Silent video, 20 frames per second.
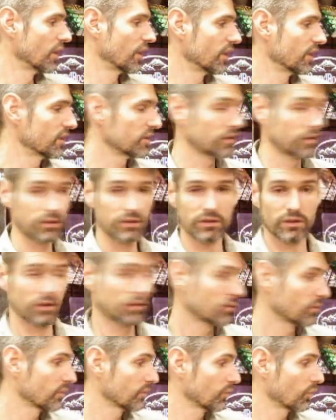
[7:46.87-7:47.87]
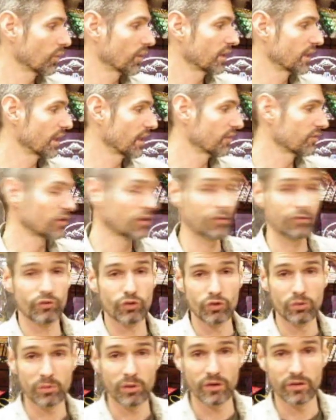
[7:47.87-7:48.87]
But I don't quite have
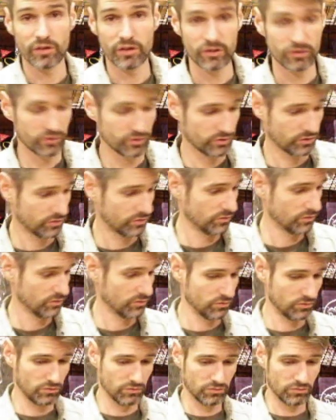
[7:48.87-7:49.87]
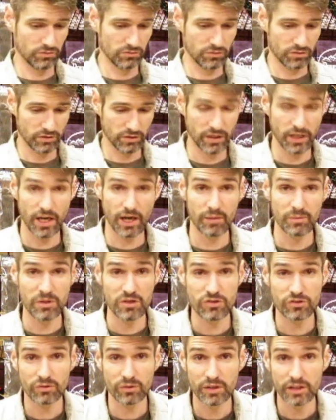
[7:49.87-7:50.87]
enough room on this
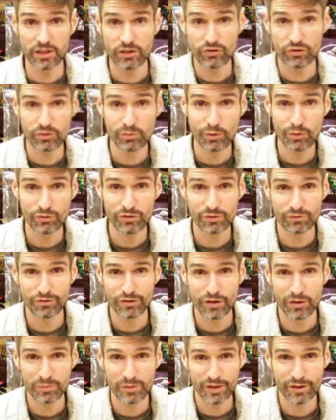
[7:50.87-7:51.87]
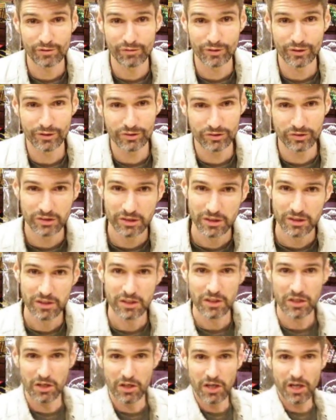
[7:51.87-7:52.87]
camera, so I need to remove some film here first.
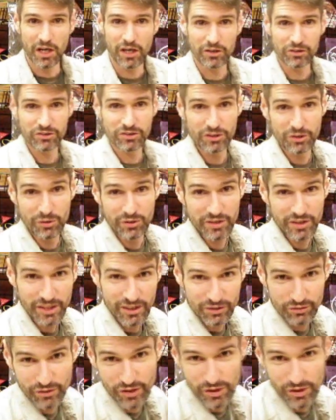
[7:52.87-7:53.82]
I'll see you on the